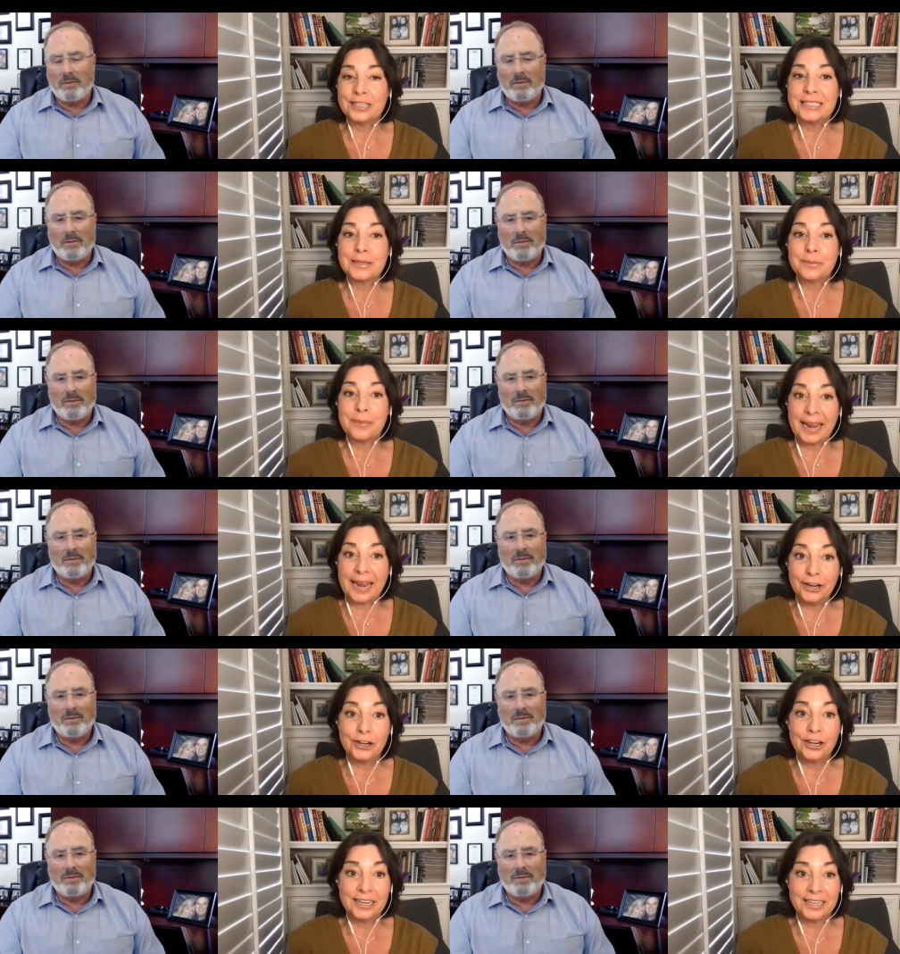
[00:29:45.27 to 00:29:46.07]
Speaker 1: as a
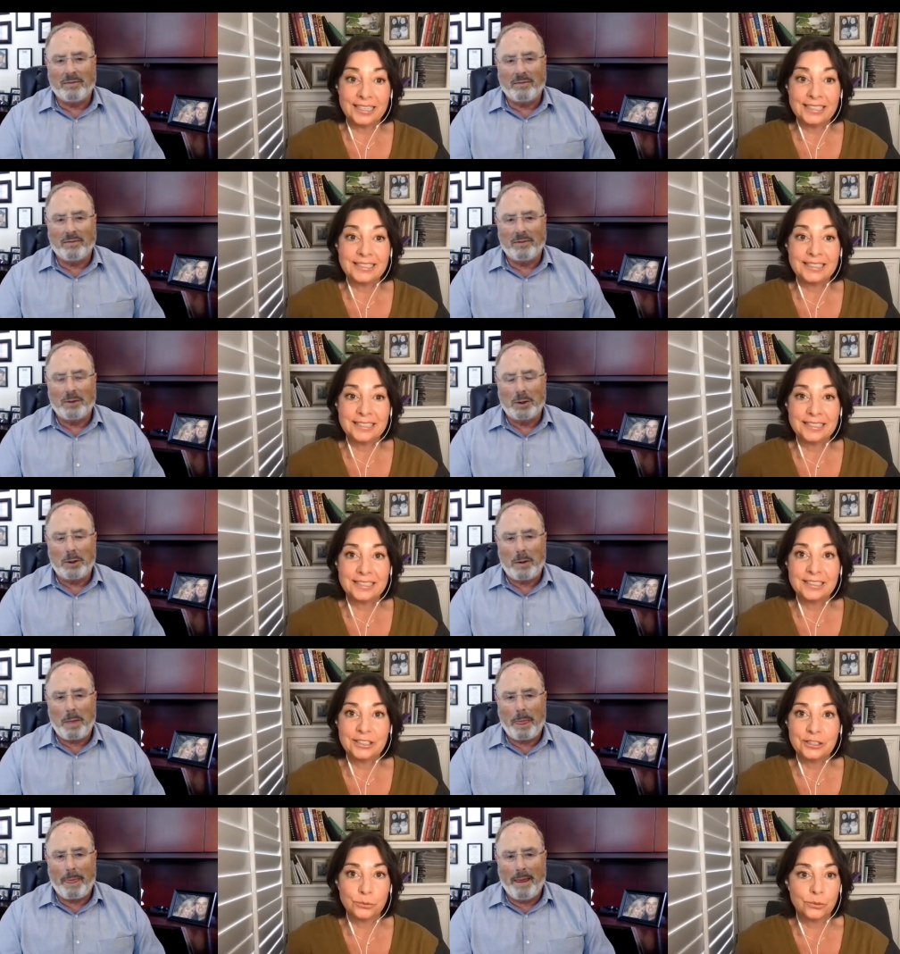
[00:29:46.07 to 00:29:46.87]
parent
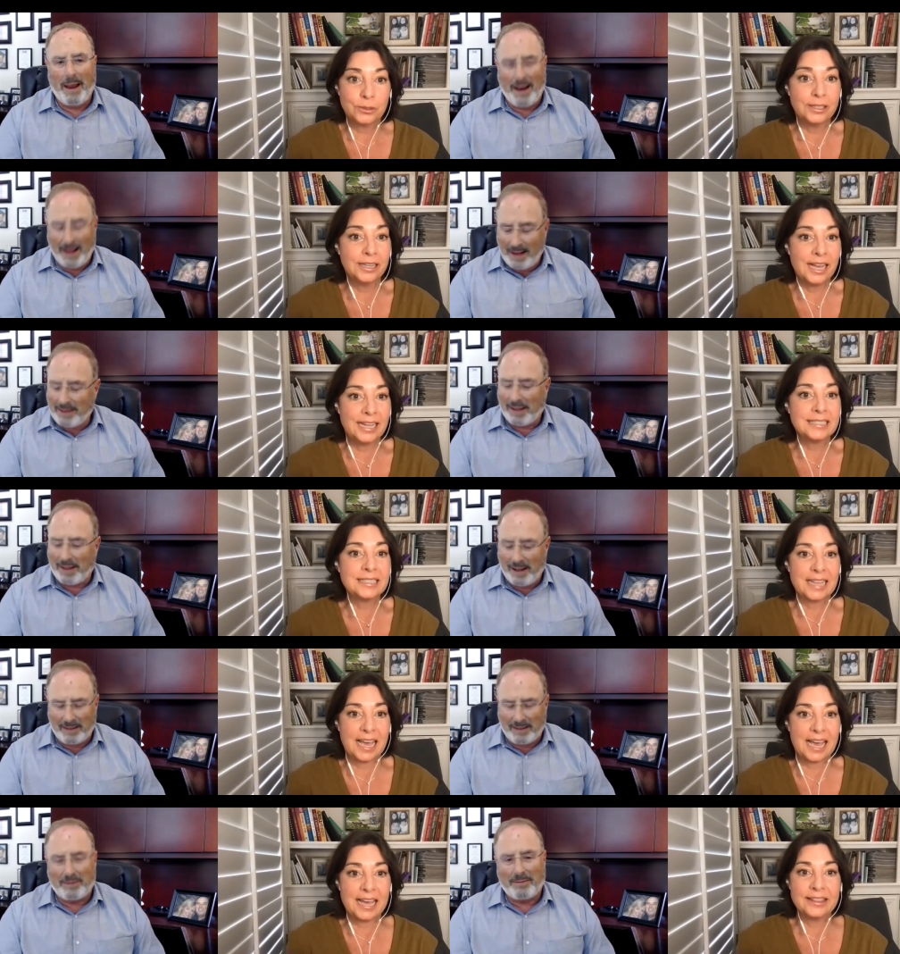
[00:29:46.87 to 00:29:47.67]
to mm-hmm.
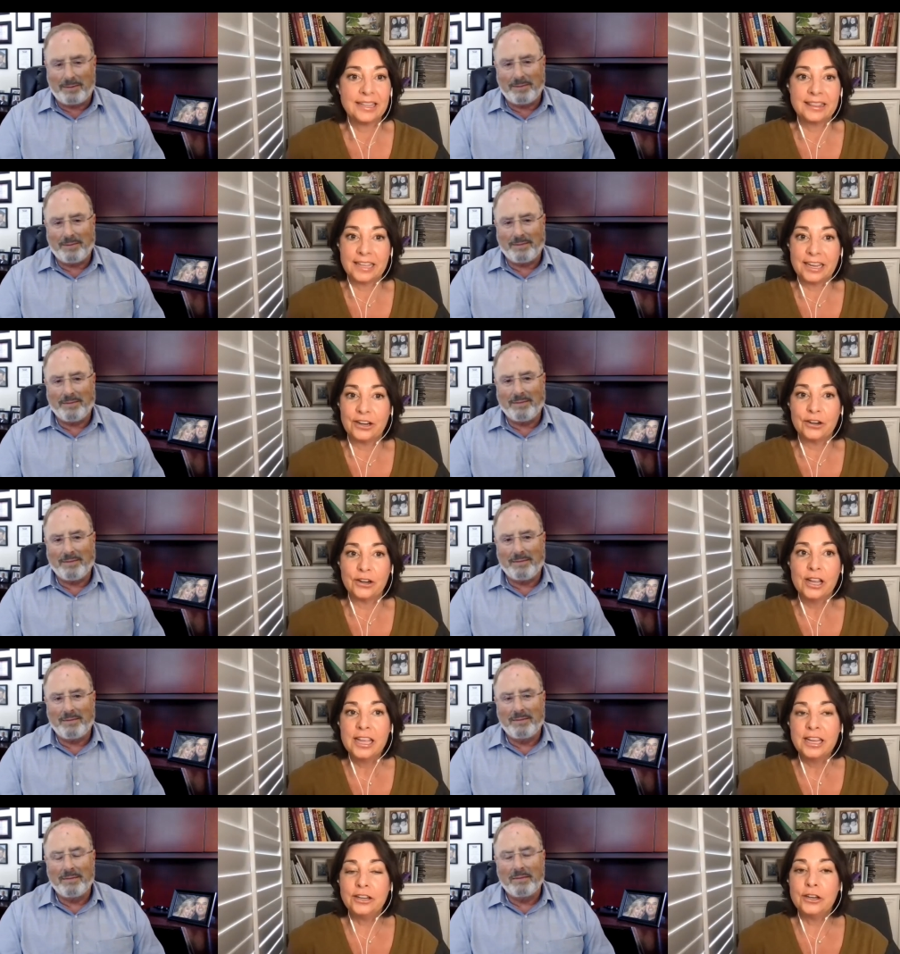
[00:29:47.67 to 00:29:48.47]
realize that, that
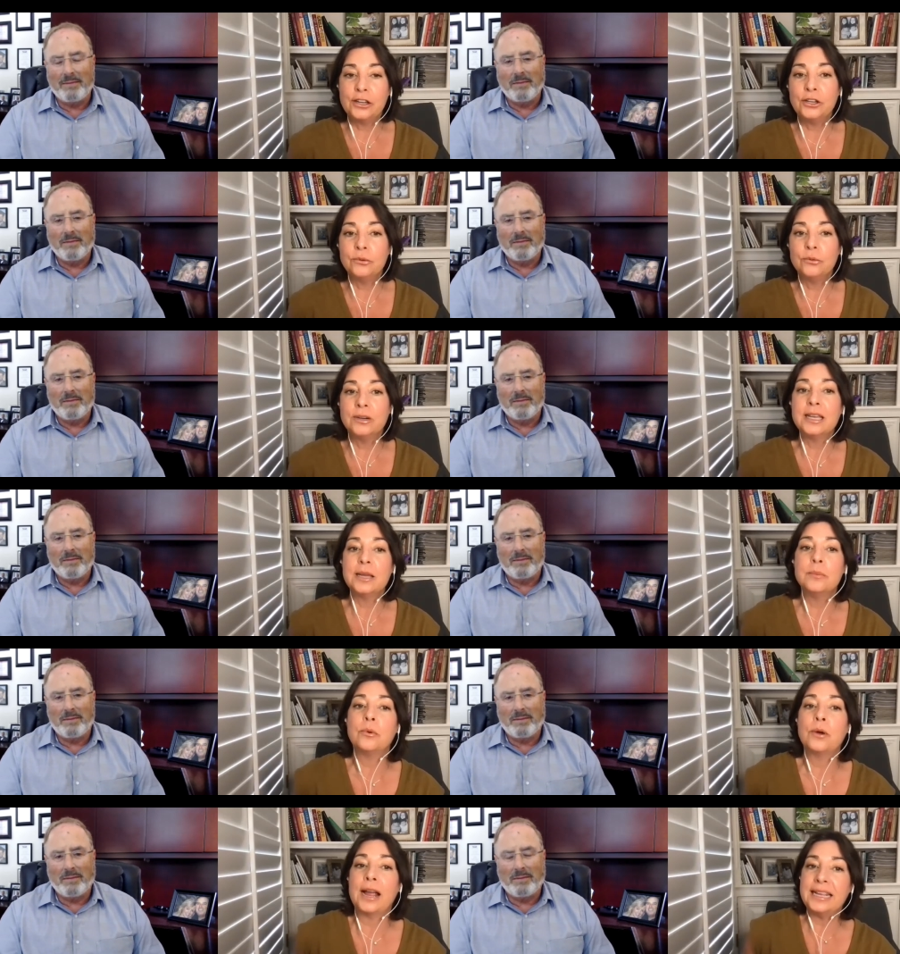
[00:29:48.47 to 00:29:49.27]
they're, you know, you want
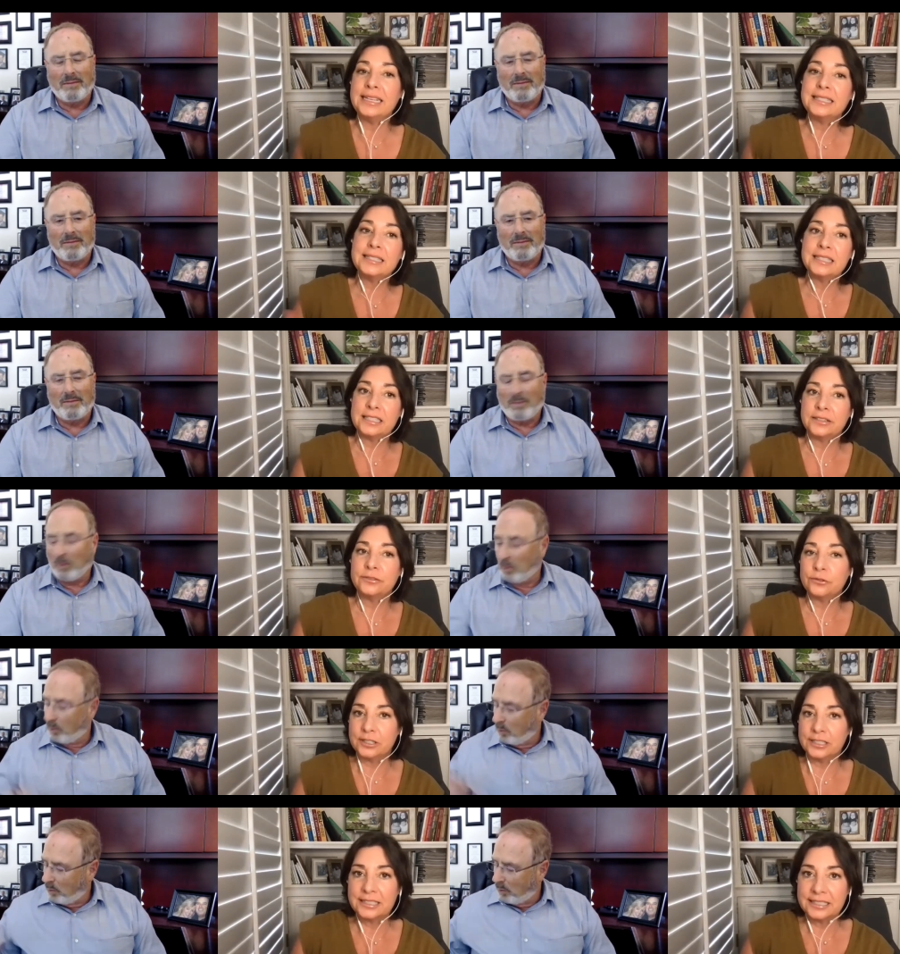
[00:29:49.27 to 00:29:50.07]
to embrace the
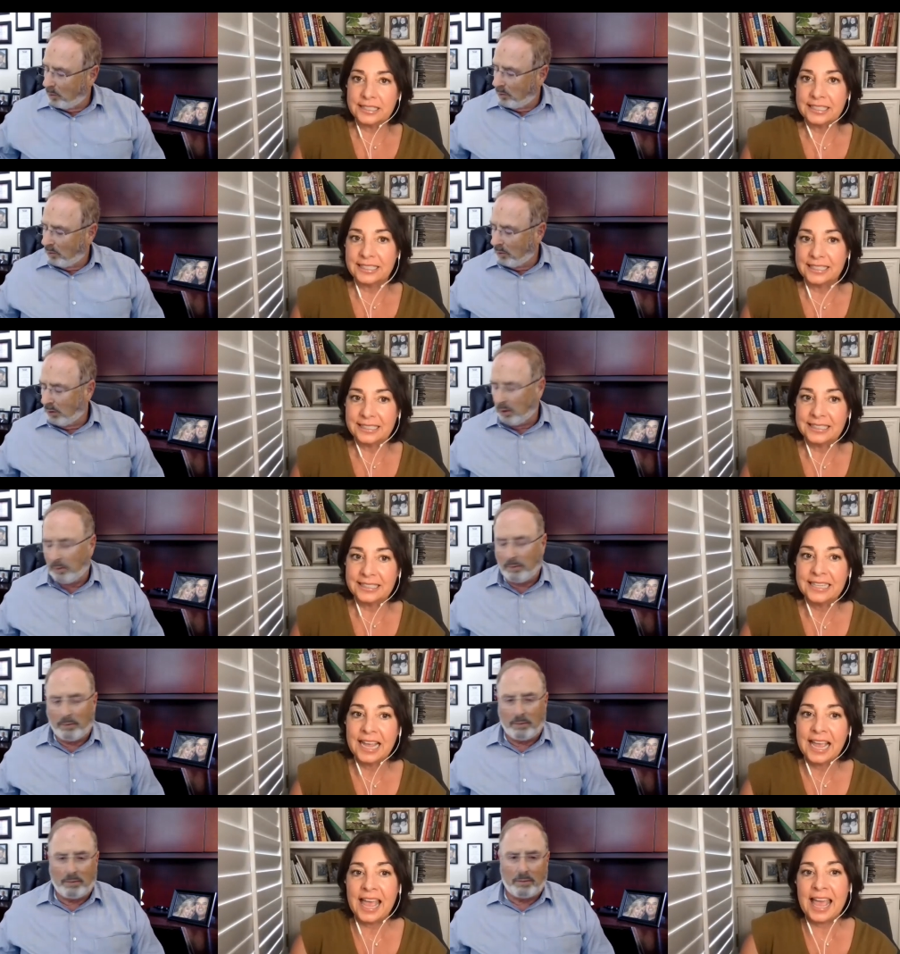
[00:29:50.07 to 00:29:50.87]

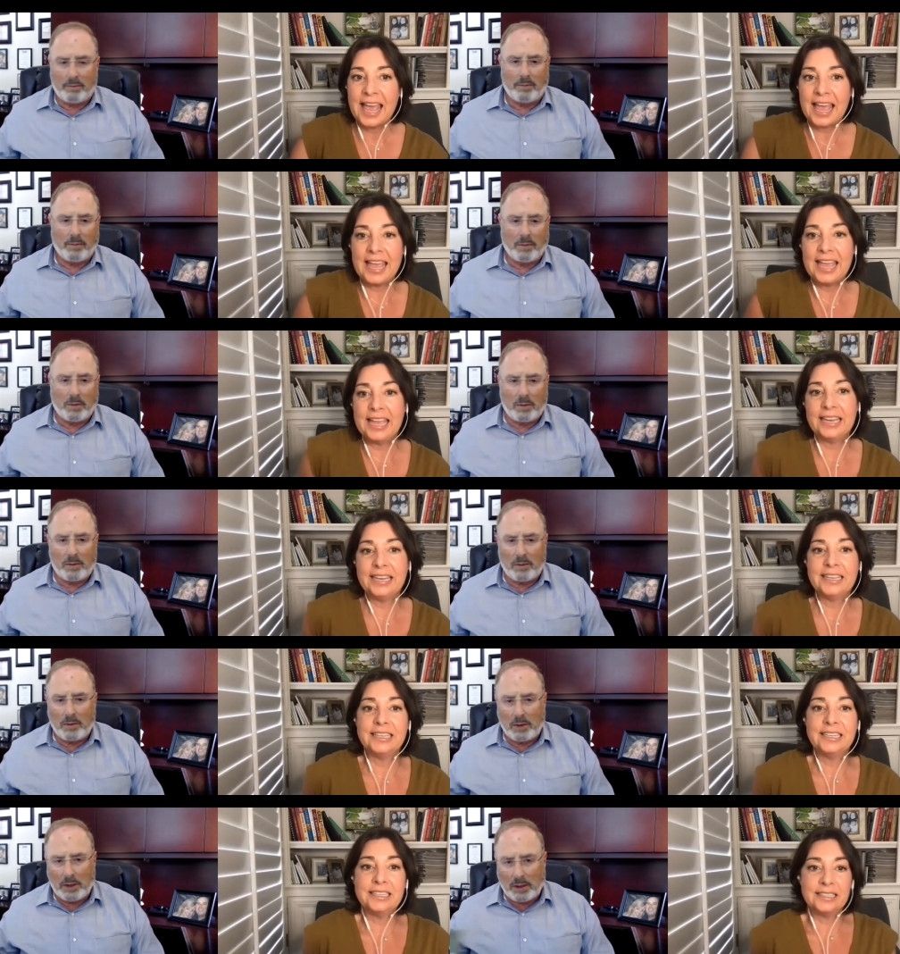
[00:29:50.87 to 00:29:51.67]
differences
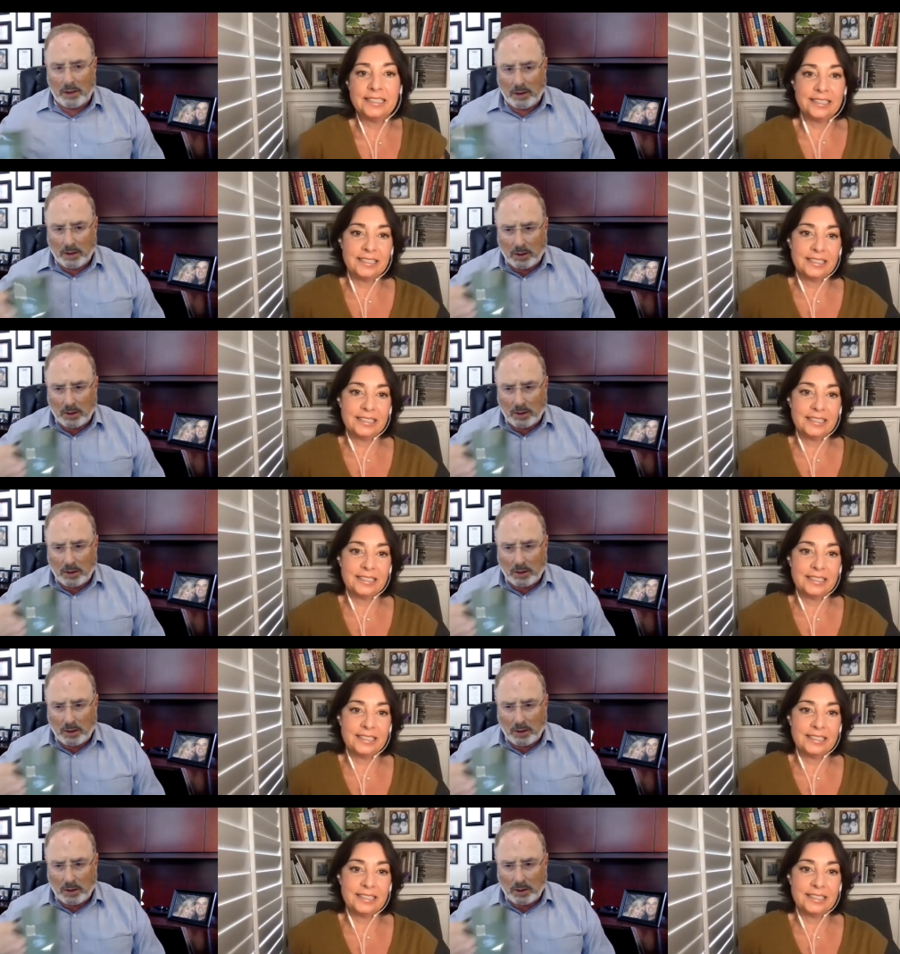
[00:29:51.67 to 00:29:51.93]
and